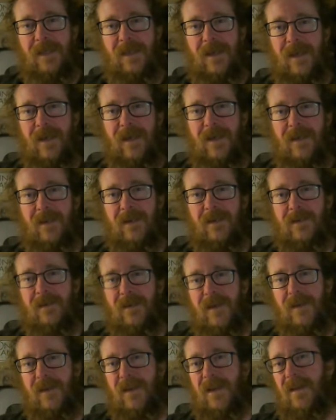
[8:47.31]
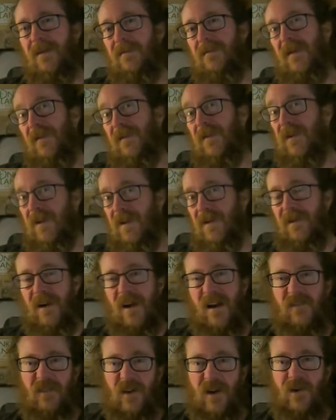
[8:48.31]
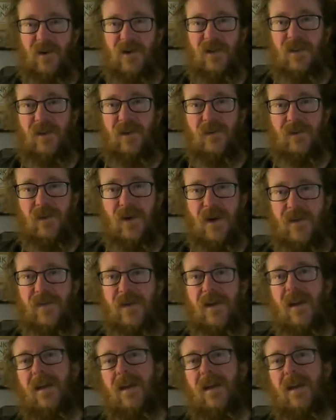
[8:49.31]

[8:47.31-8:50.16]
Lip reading: And then after another half hour or so of driving,